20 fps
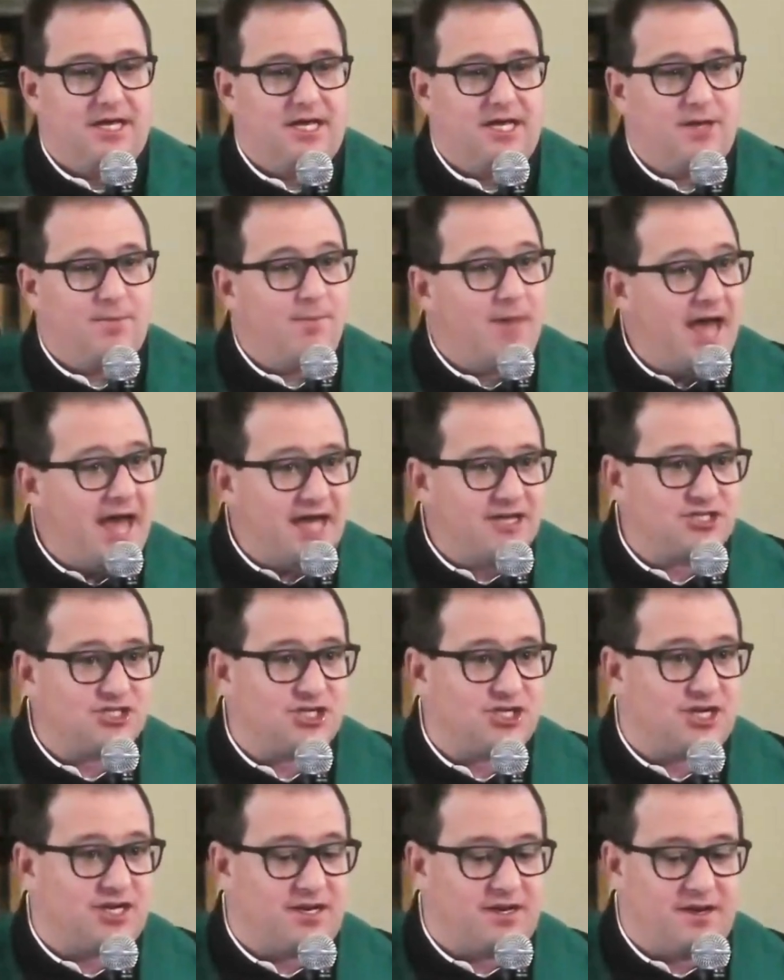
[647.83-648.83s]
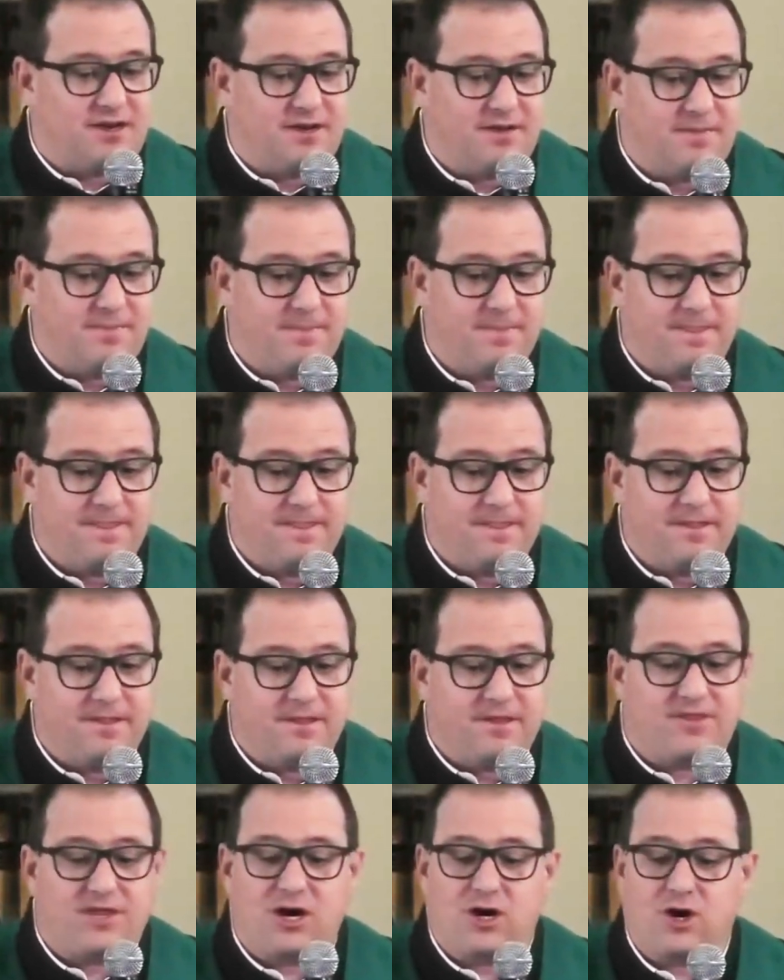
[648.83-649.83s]
Imagine
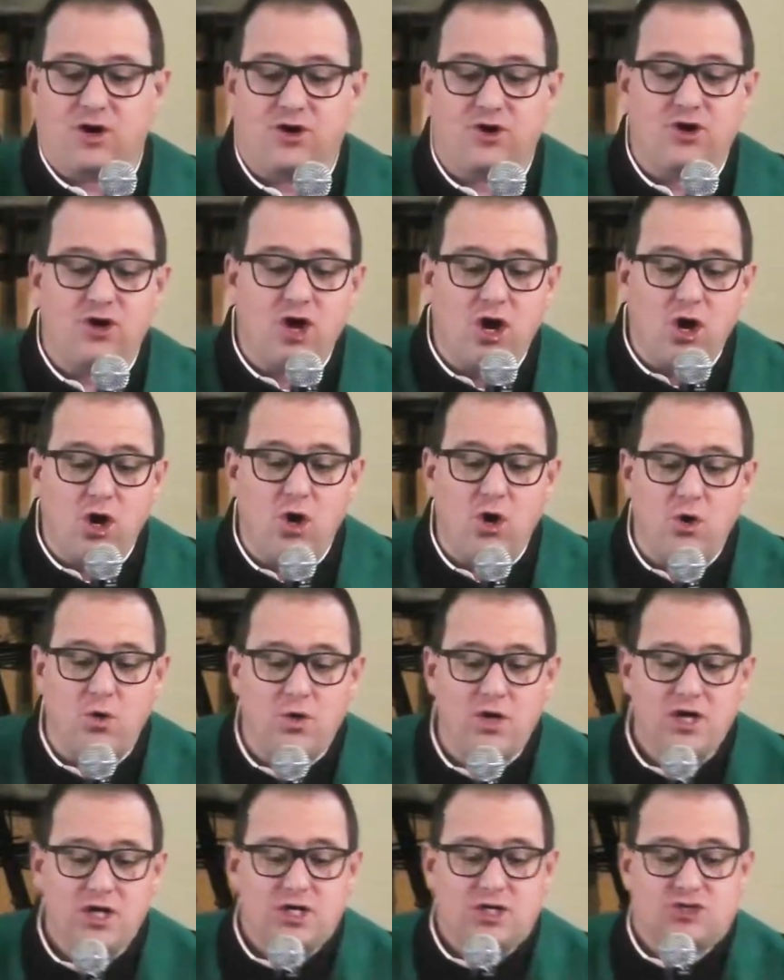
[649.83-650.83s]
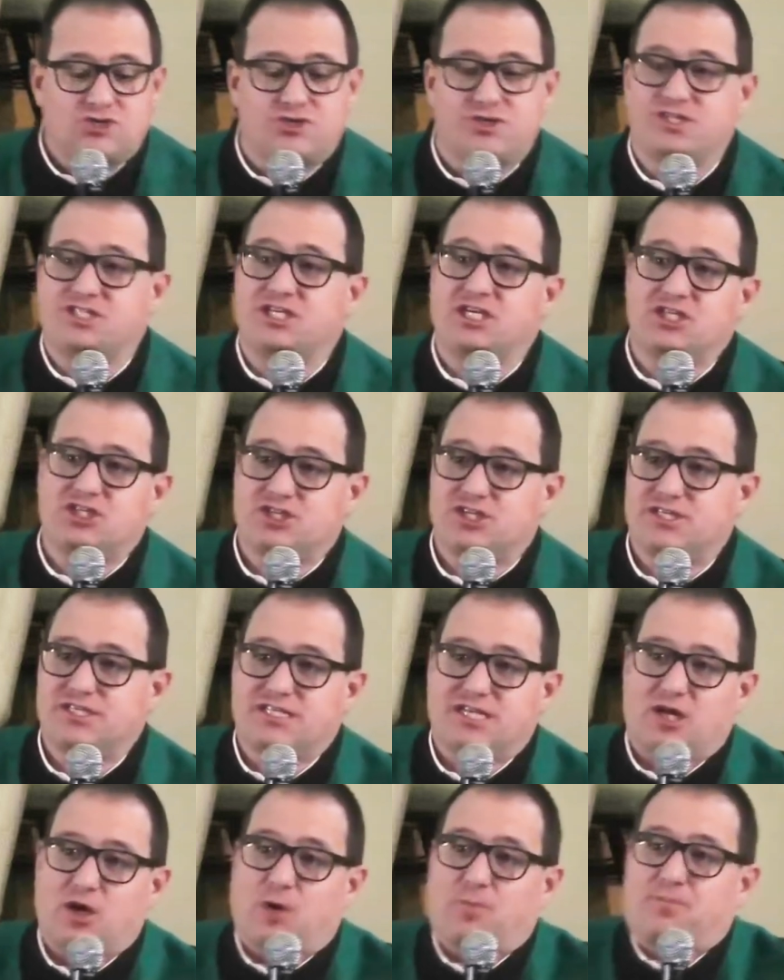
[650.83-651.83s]
that there are no
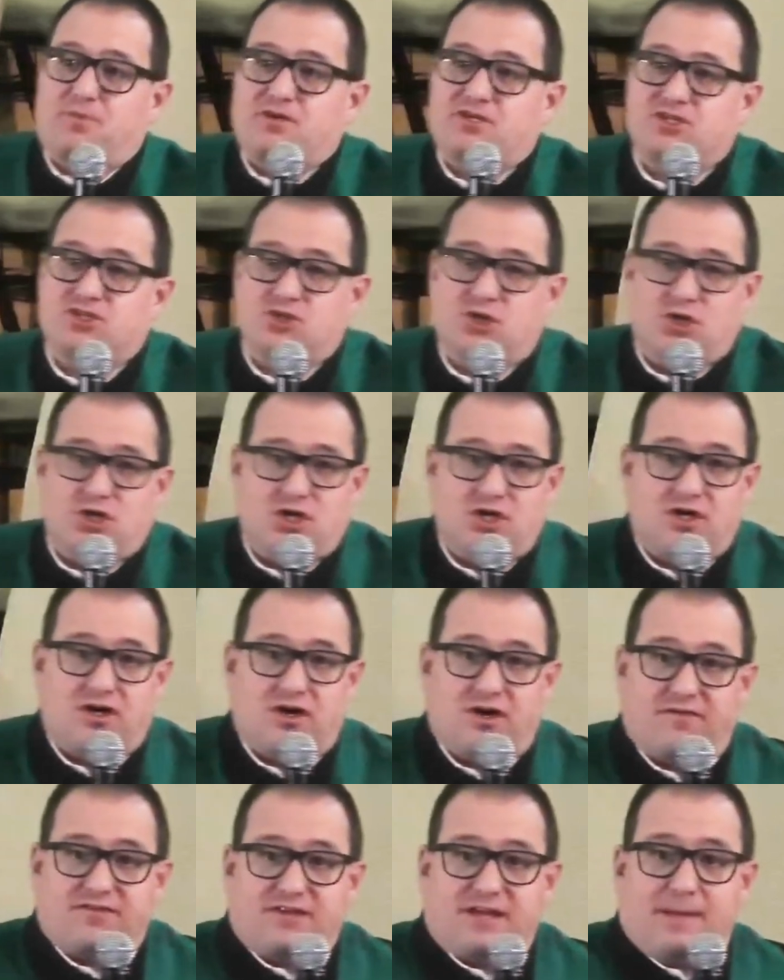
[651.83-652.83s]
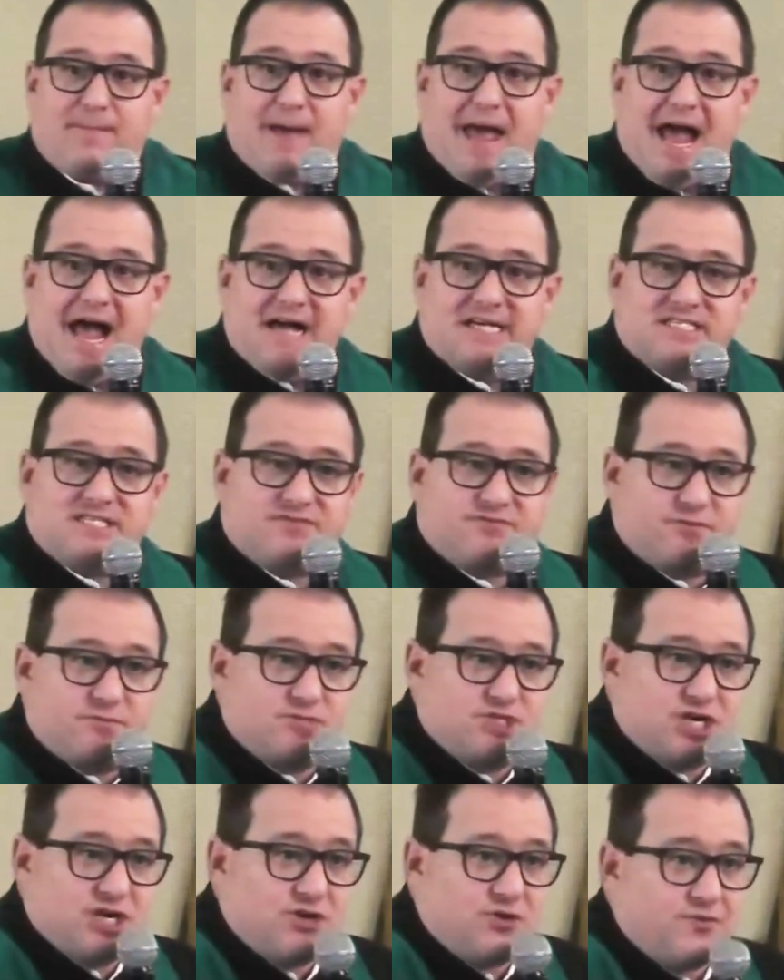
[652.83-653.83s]
traditions that are preserved, passed from
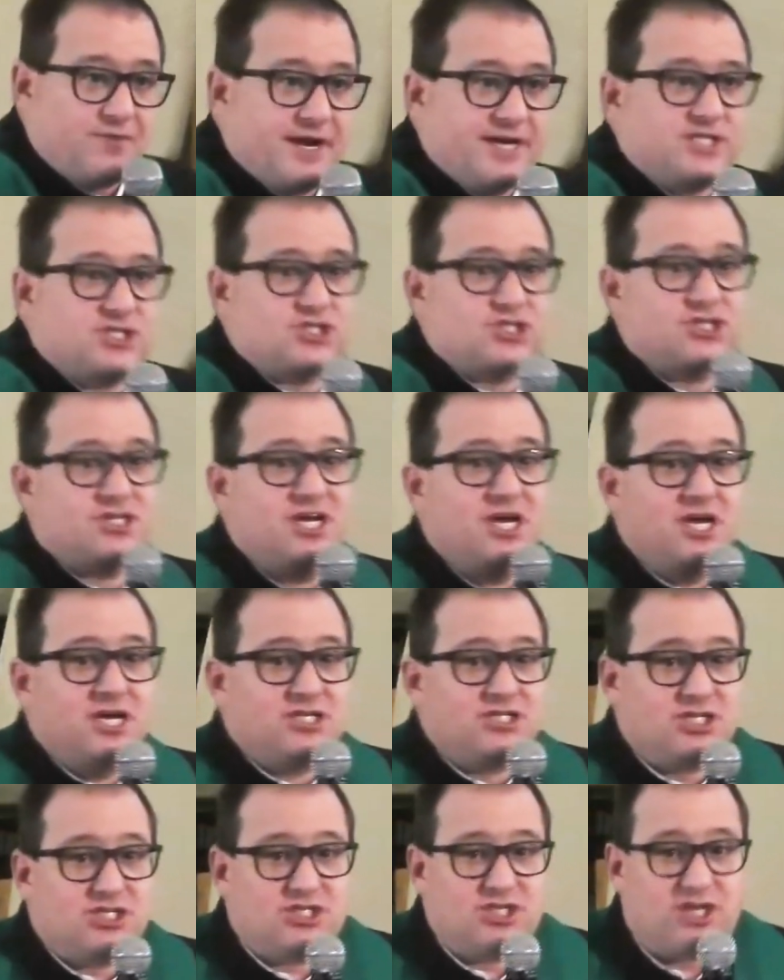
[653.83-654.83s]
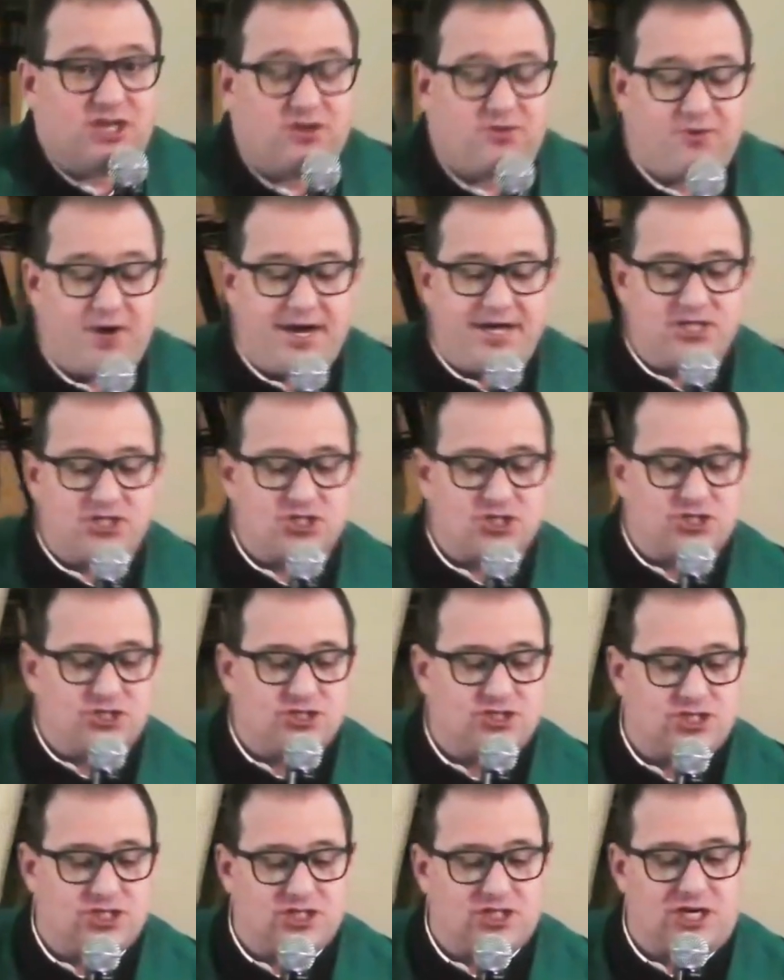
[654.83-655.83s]
generation to
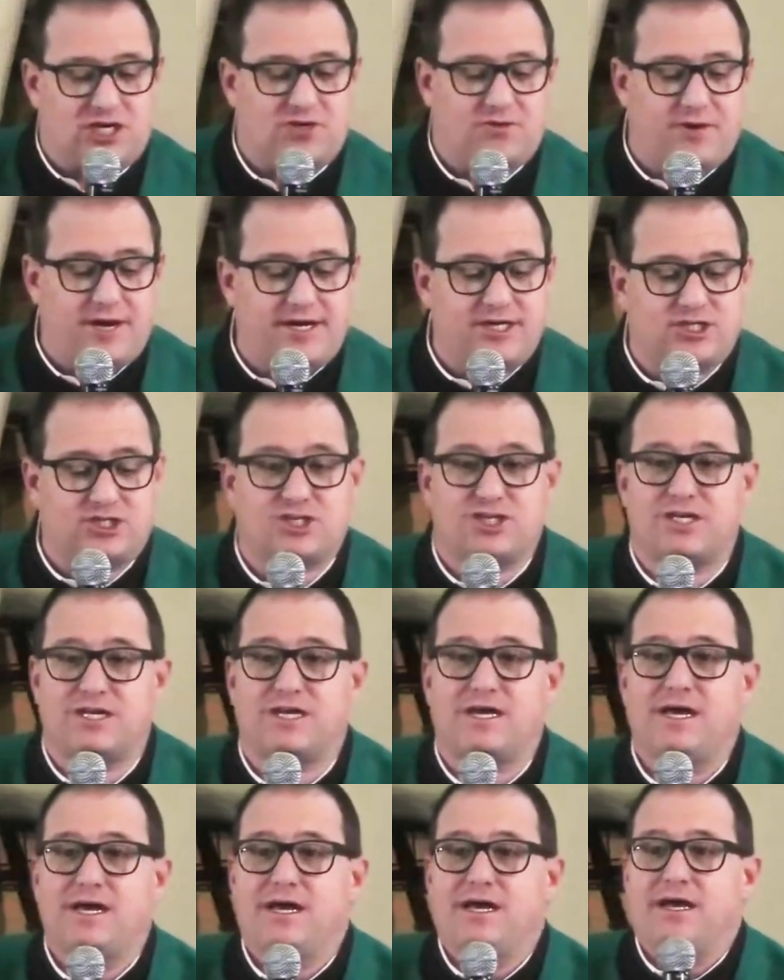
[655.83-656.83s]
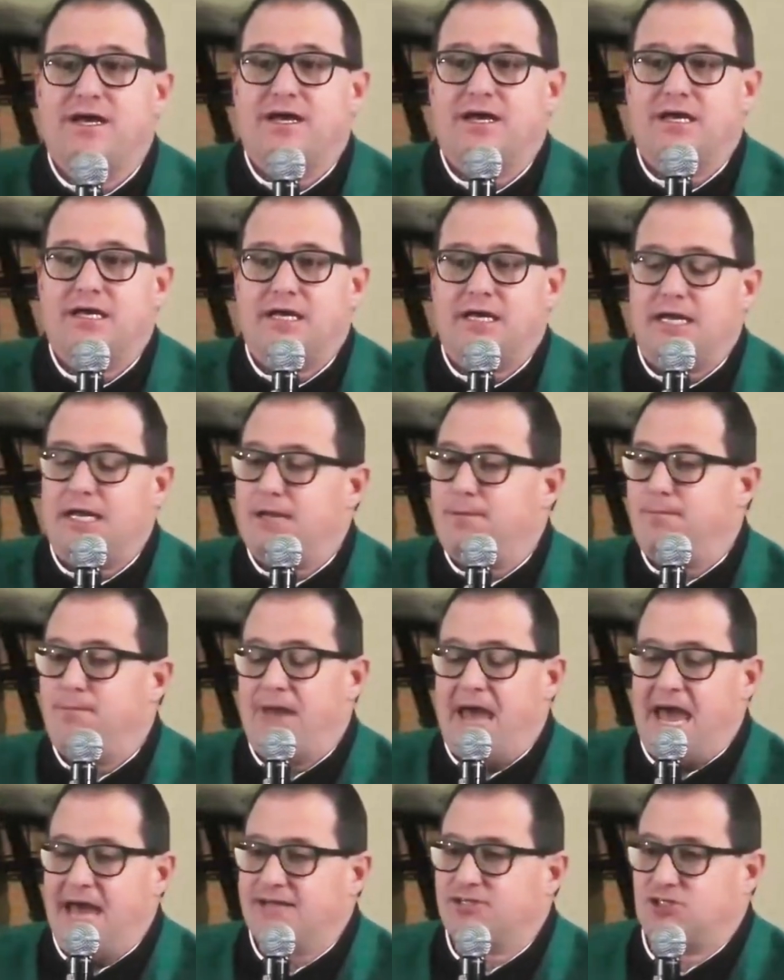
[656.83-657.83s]
generation to generation.
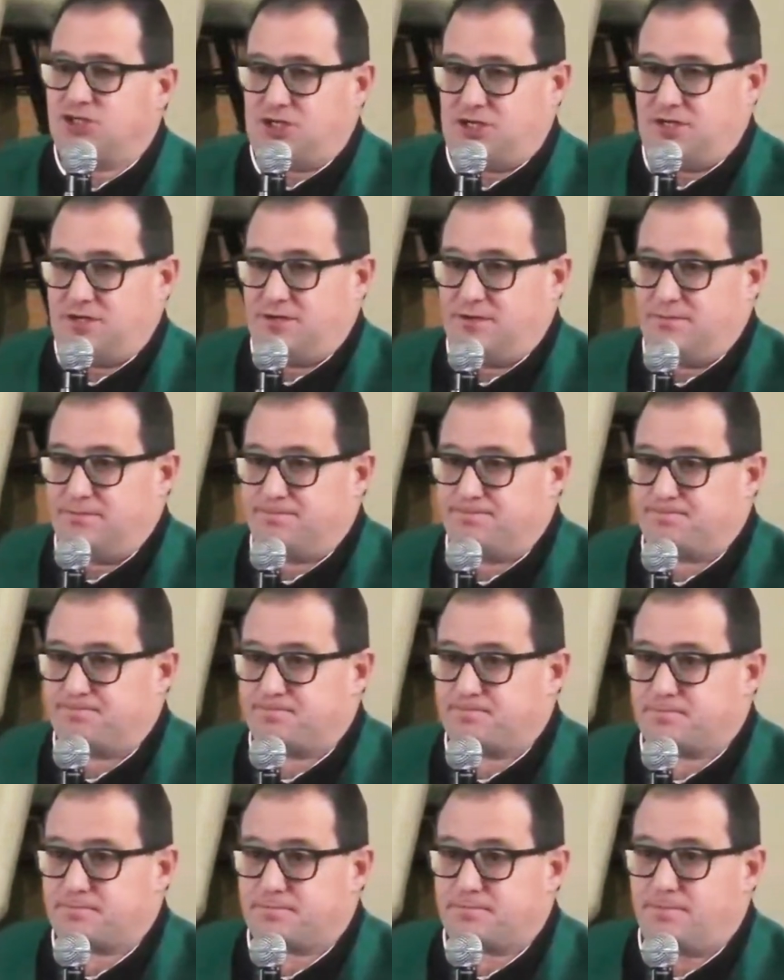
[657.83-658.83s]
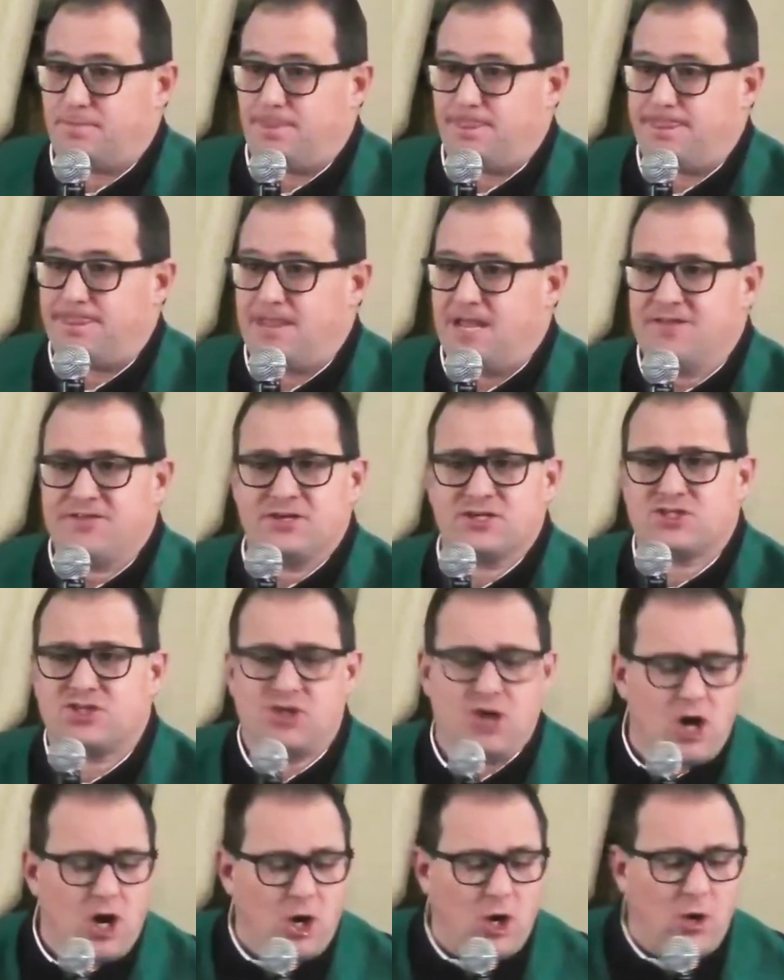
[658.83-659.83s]
Imagine and there's
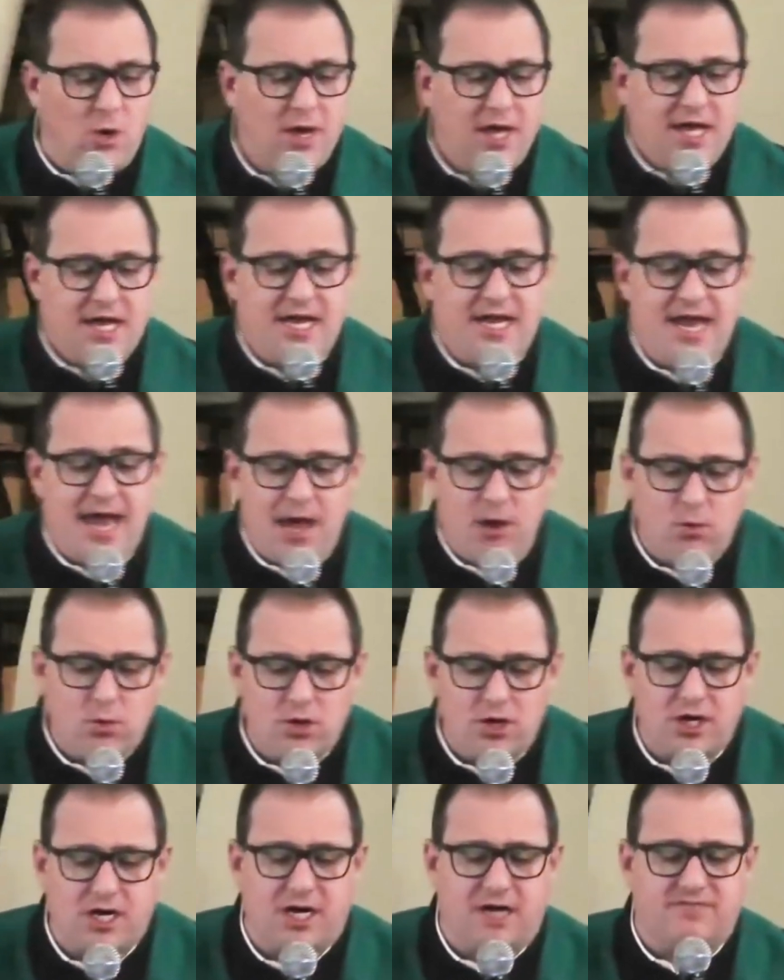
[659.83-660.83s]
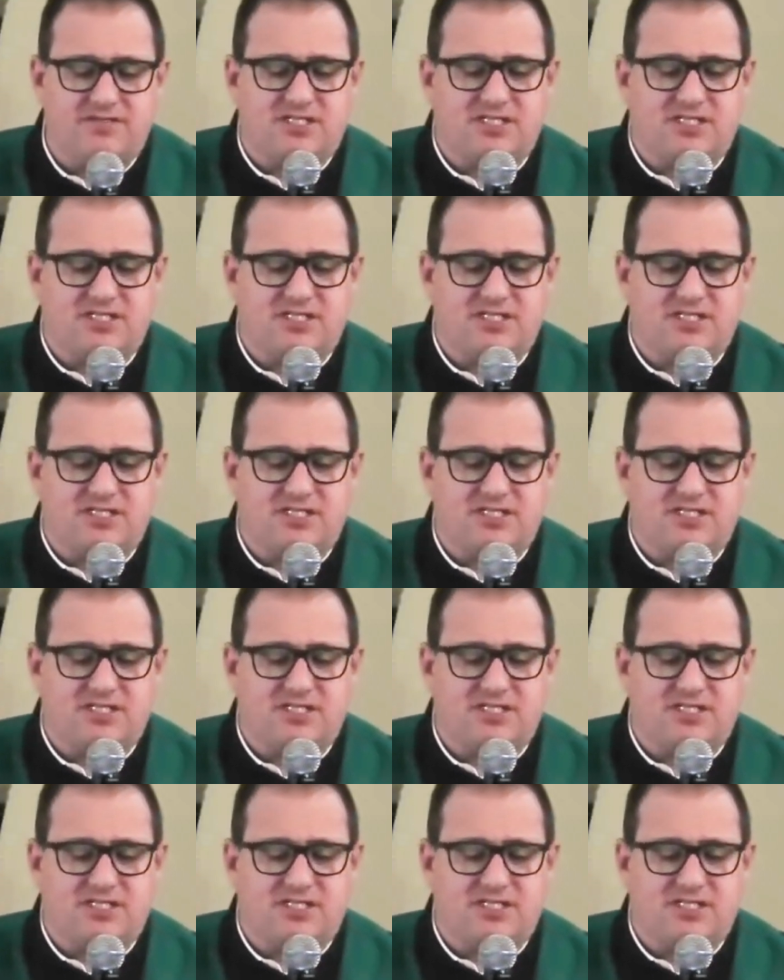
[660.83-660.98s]
no network of